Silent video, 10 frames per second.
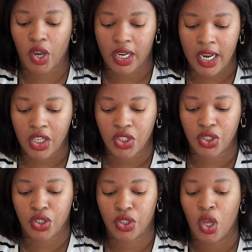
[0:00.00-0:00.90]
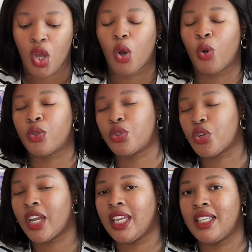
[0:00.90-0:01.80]
connection or
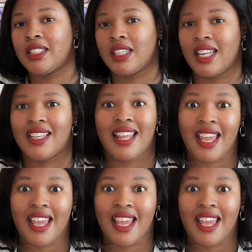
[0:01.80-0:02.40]
strong internet